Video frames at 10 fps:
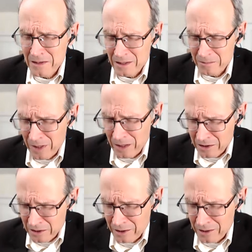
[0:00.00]
And might it
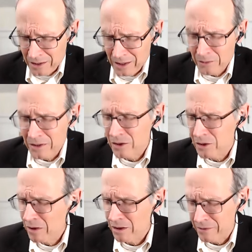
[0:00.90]
start today with each
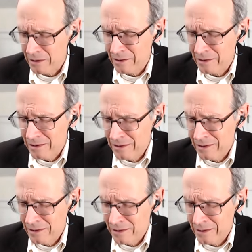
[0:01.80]
one of us.
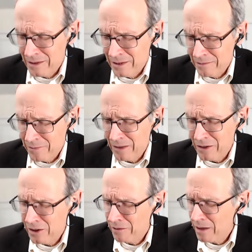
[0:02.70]
Make
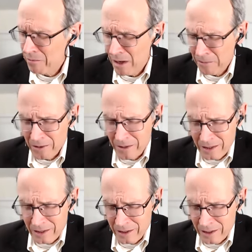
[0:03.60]
this a great
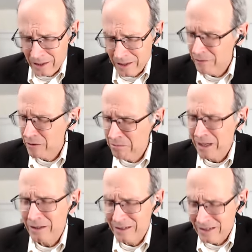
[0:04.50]
preparation day and an even
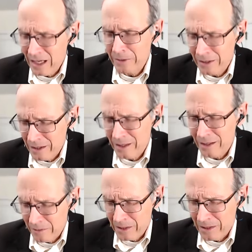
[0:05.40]
better Sabbath day
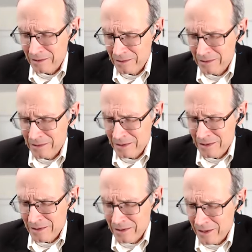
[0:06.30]
coming
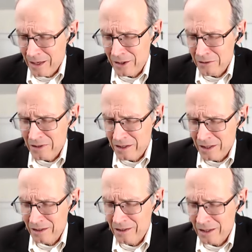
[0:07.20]
Thank you in
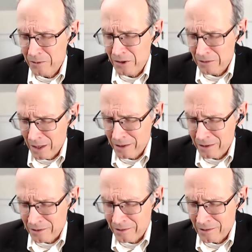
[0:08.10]
Jesus' name with
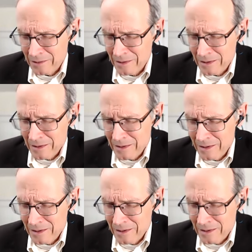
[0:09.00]
gratitude.
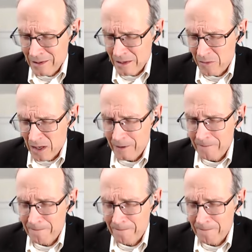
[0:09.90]
Amen.